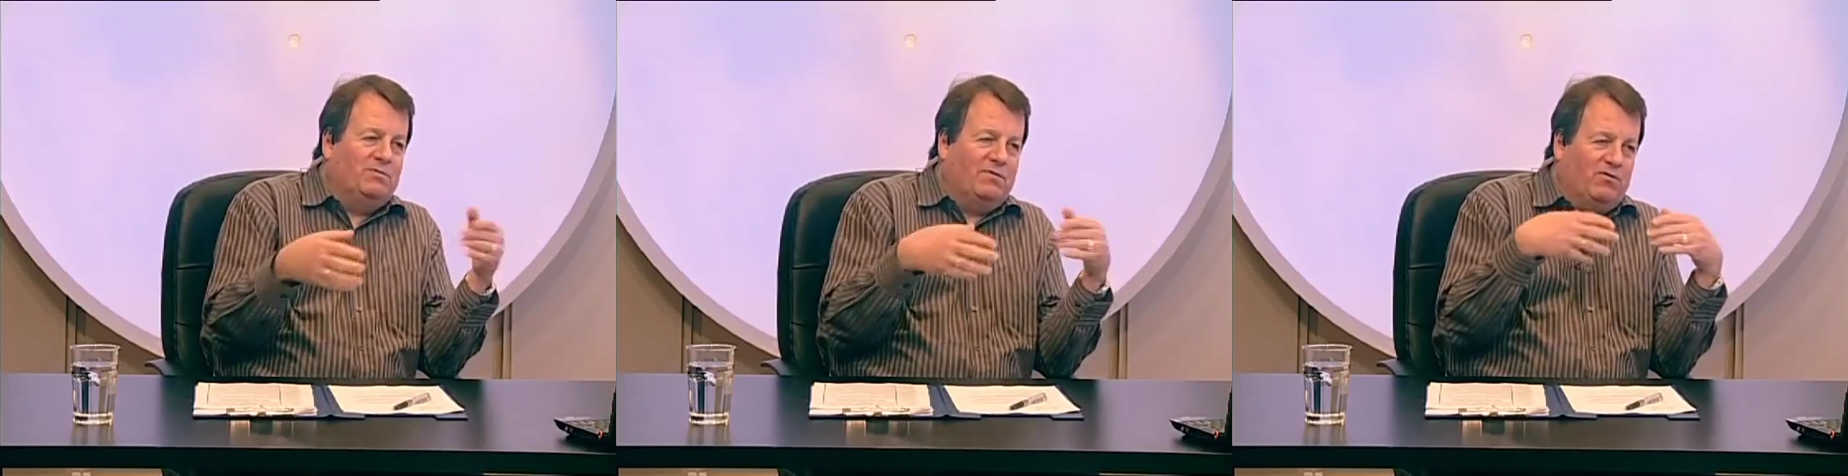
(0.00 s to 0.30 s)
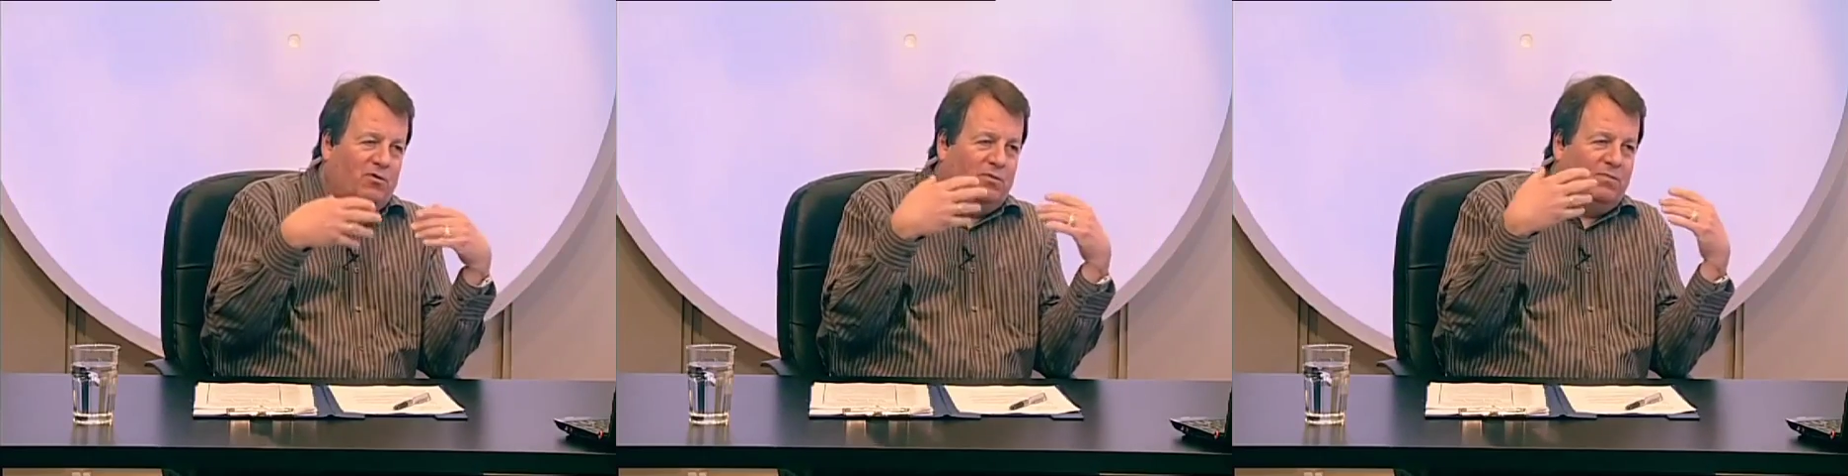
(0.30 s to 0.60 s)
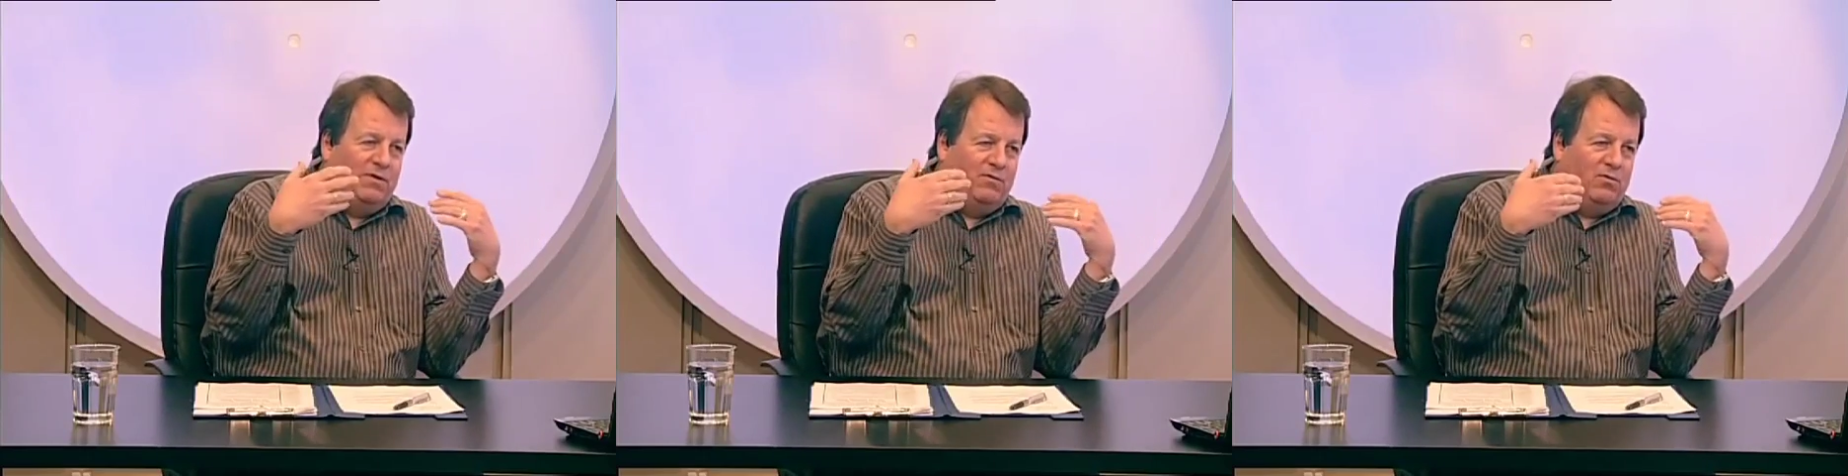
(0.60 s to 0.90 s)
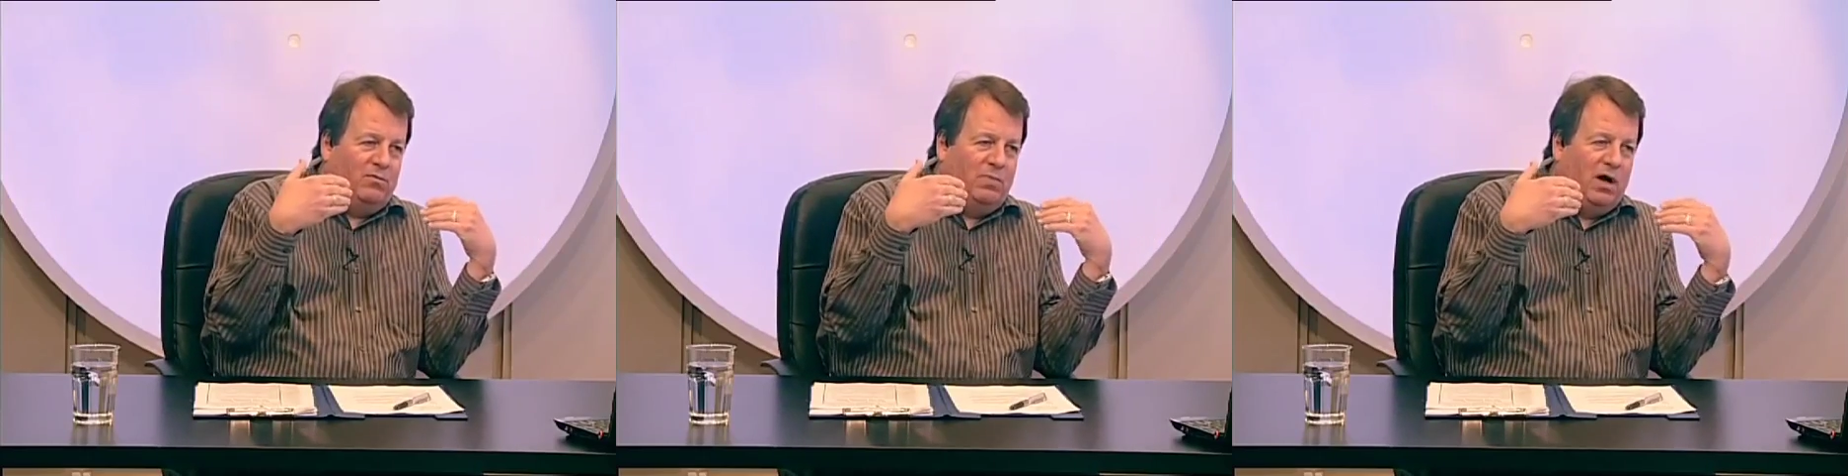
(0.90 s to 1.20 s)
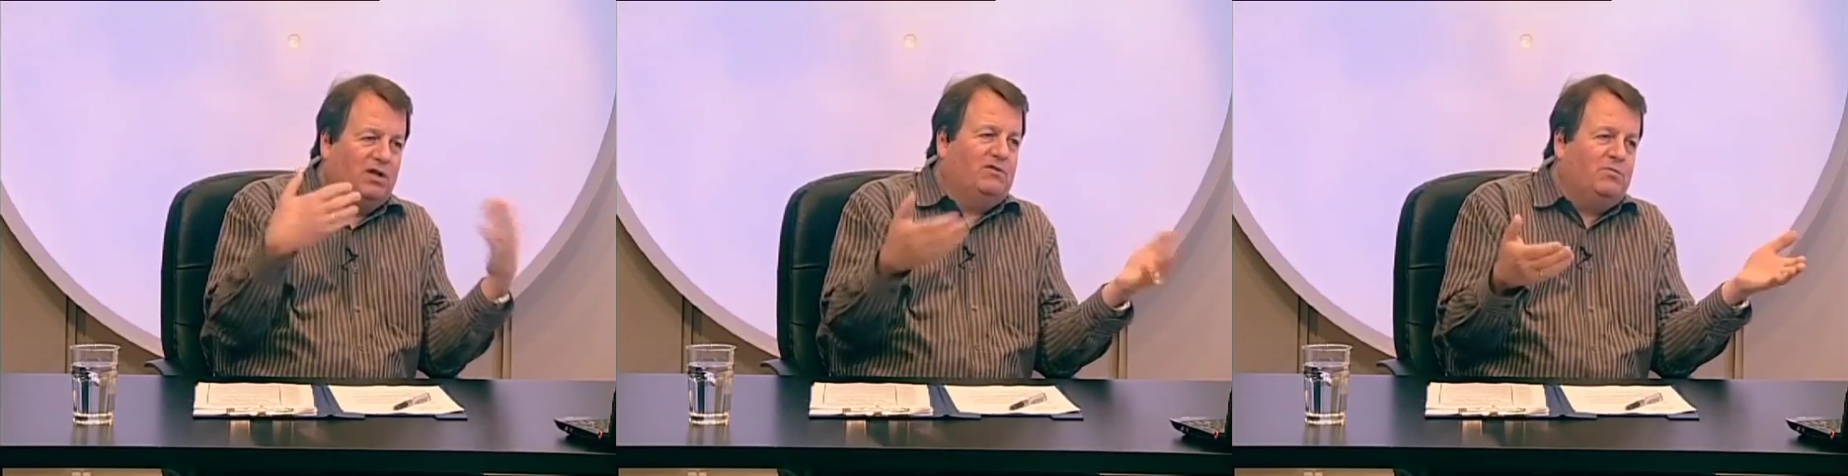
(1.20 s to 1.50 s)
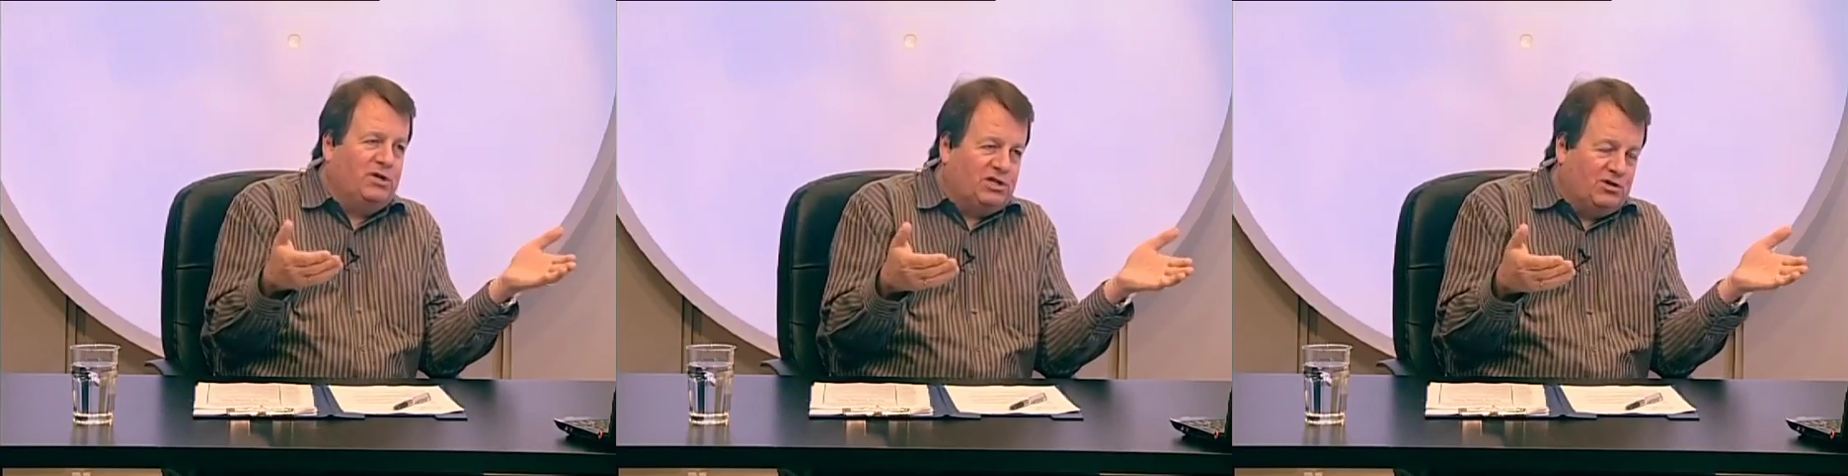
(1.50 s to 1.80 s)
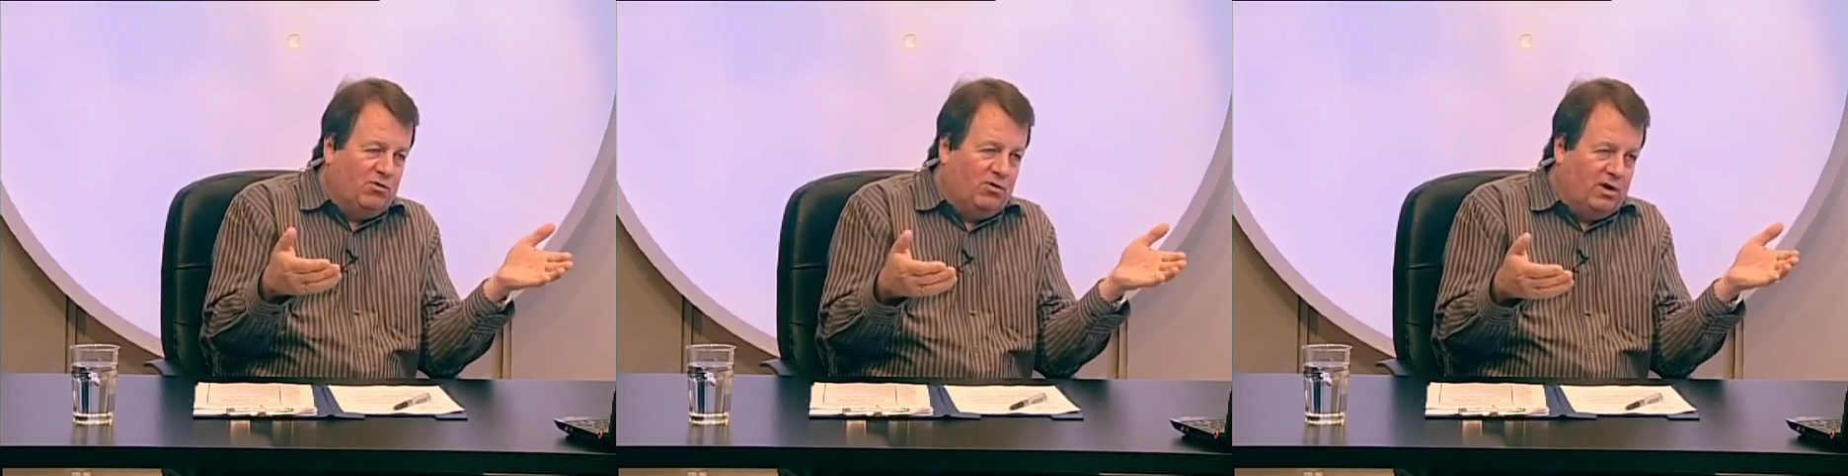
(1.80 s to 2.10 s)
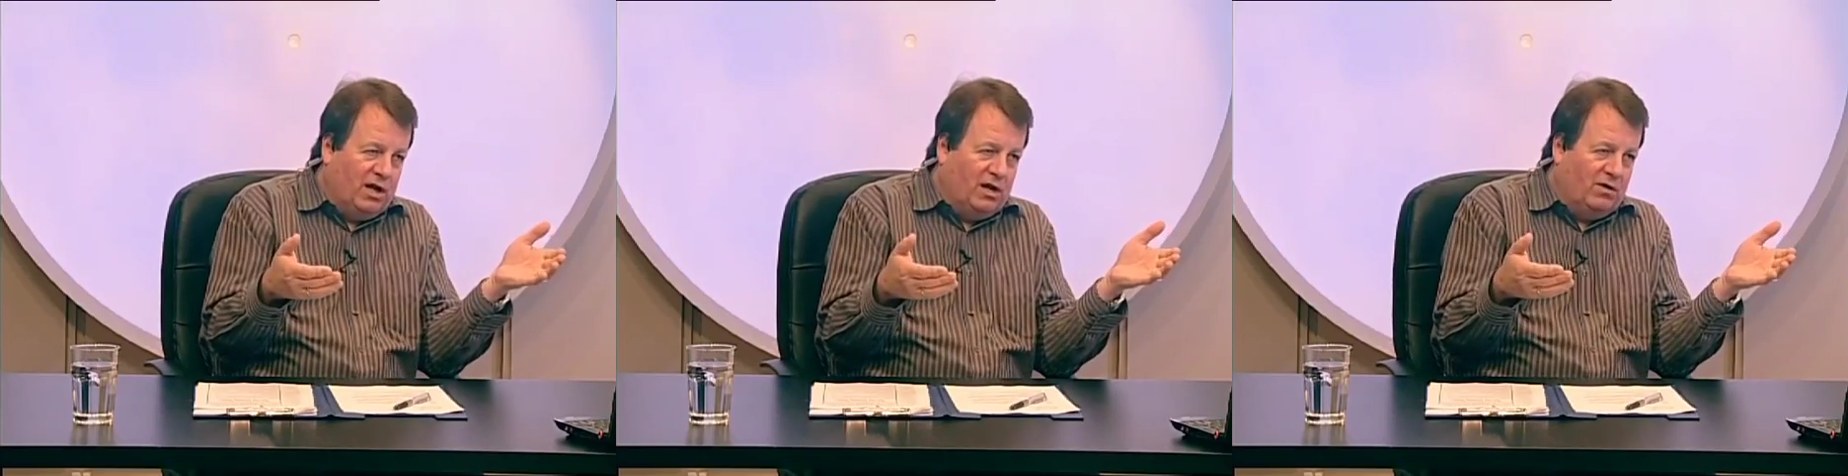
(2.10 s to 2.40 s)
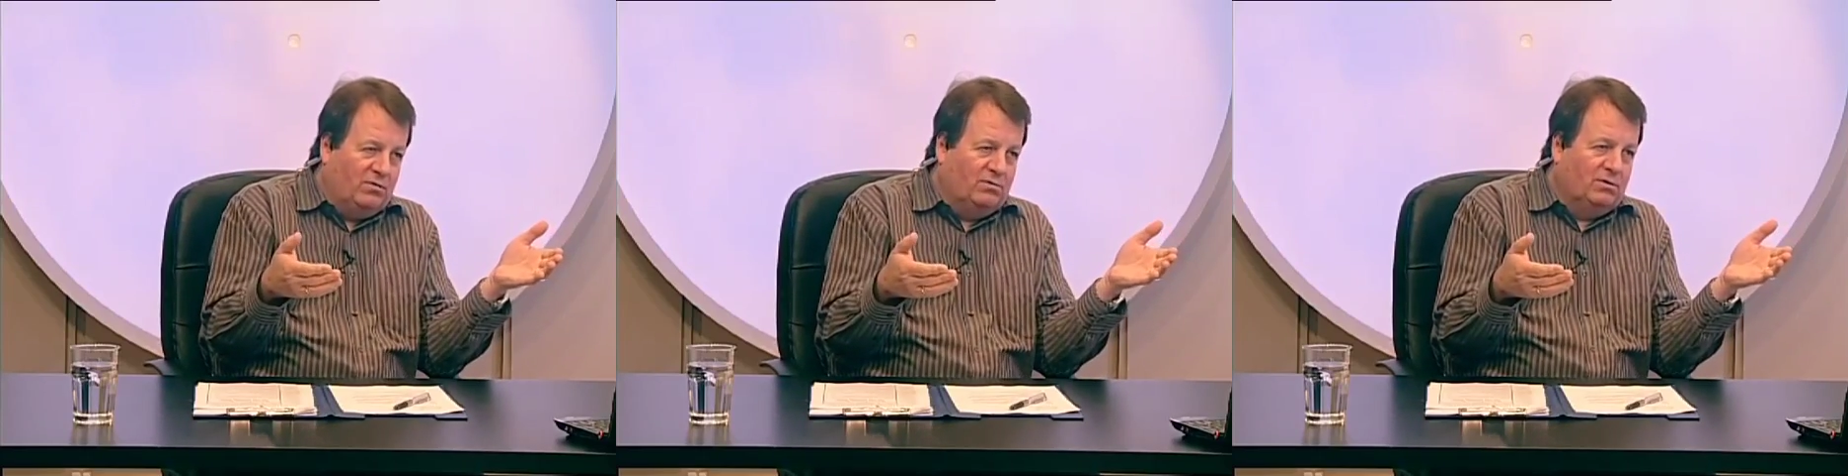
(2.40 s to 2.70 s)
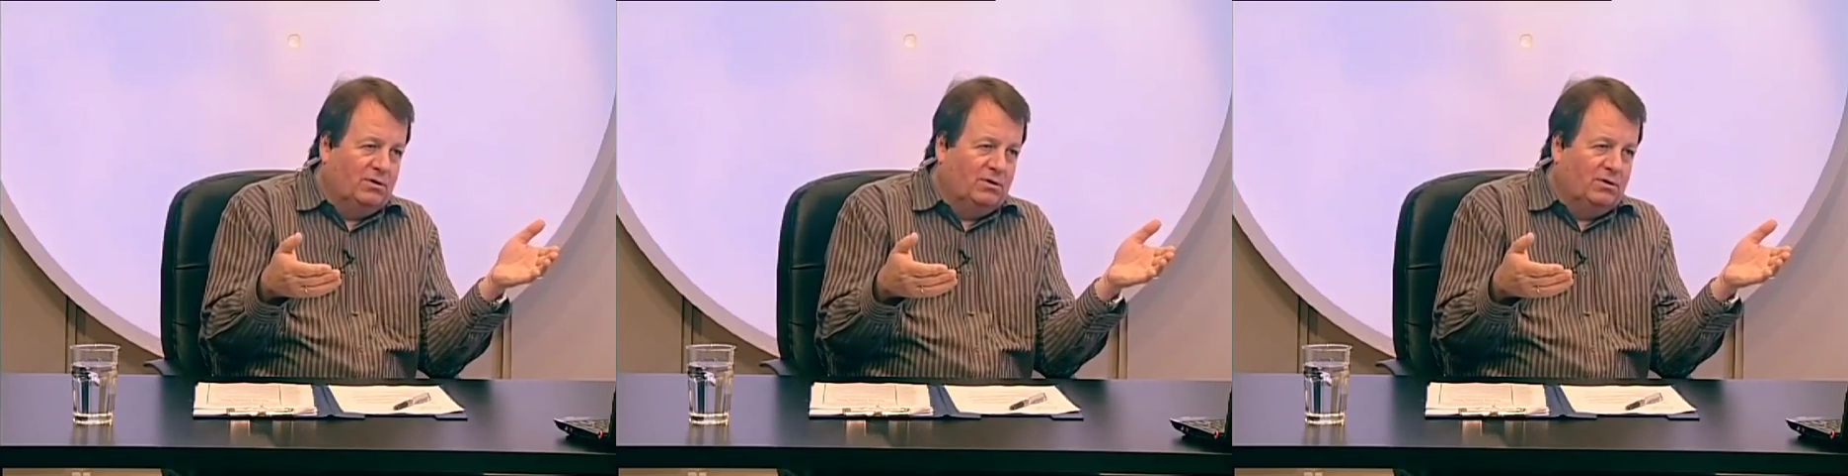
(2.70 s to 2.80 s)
They're all part of British law now.